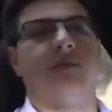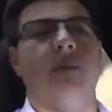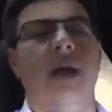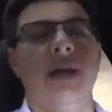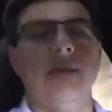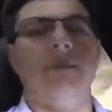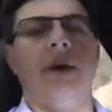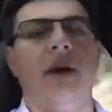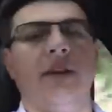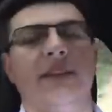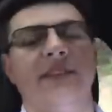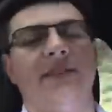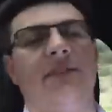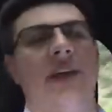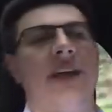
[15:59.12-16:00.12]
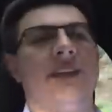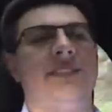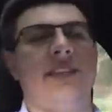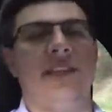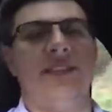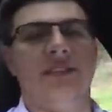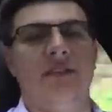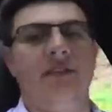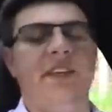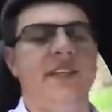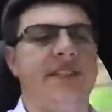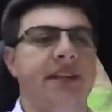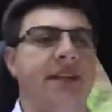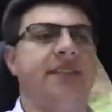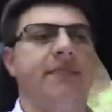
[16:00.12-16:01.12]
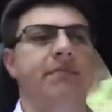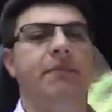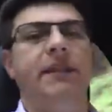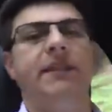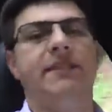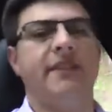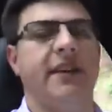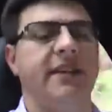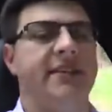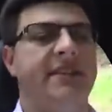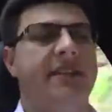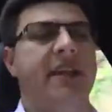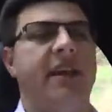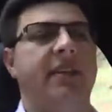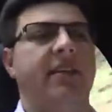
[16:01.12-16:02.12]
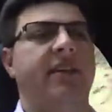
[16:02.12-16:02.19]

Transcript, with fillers: right about as fast as the V six mid-size sedan